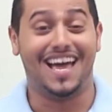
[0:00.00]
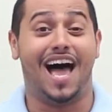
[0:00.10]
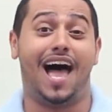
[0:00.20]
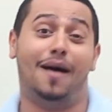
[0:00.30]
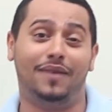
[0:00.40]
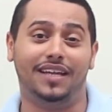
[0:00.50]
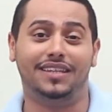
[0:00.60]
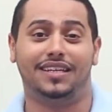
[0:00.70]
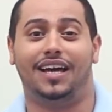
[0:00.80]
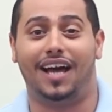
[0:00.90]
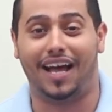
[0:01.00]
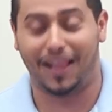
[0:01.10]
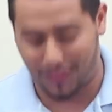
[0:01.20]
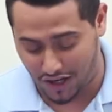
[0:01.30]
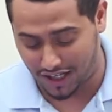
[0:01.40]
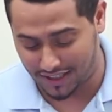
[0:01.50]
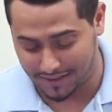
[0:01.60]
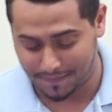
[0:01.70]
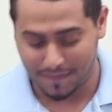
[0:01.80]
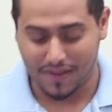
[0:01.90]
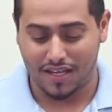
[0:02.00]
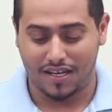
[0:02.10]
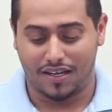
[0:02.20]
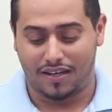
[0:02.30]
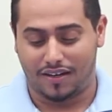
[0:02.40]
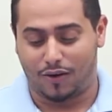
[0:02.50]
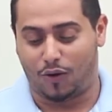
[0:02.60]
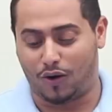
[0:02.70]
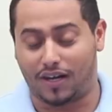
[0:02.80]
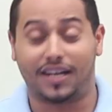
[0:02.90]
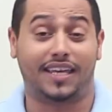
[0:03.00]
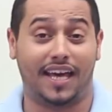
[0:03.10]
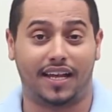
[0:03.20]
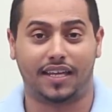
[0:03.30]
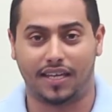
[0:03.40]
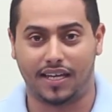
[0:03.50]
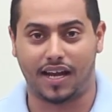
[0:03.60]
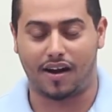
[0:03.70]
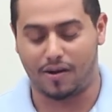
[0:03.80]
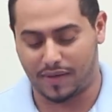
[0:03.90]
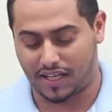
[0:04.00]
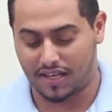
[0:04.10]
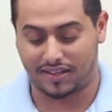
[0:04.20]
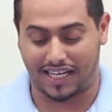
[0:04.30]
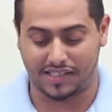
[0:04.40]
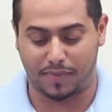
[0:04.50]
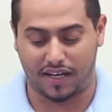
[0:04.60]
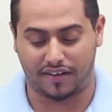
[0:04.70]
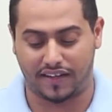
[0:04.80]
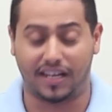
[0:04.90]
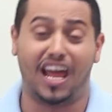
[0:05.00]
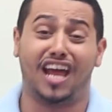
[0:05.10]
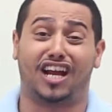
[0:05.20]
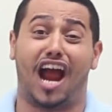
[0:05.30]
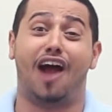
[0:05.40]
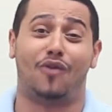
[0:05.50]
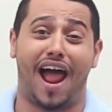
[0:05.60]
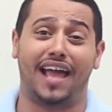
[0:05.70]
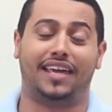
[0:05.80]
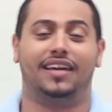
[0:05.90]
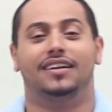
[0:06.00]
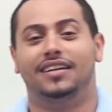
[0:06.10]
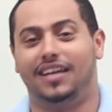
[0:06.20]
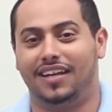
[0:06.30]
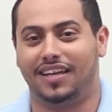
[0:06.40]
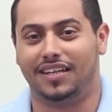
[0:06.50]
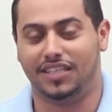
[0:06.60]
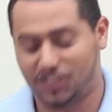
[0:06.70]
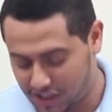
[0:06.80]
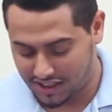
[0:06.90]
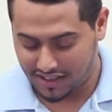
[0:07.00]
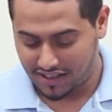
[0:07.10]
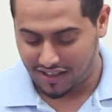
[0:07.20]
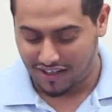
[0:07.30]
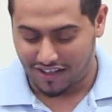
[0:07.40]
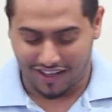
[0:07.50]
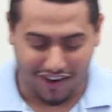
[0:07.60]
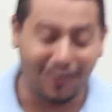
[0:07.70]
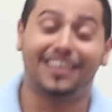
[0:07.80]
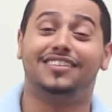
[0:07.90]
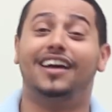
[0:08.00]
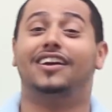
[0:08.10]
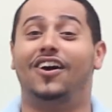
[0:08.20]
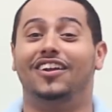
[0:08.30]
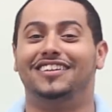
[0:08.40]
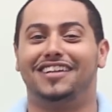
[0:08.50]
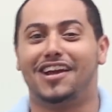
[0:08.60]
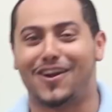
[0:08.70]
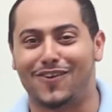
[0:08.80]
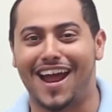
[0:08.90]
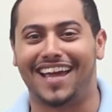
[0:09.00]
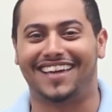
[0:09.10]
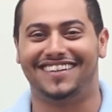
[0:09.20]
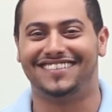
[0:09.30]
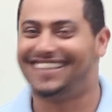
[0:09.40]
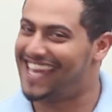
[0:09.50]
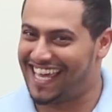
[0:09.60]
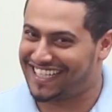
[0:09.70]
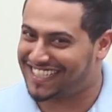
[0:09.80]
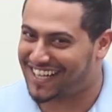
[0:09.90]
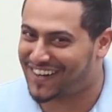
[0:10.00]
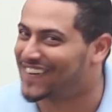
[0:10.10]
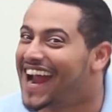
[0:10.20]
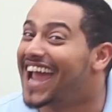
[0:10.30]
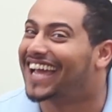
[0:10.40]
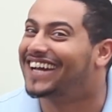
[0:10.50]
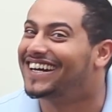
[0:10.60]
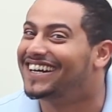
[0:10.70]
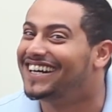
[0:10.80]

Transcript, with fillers: Hamid Al Thani or Karak in Arabic. That's better than Karak in English. Or as I call it, crack is crack.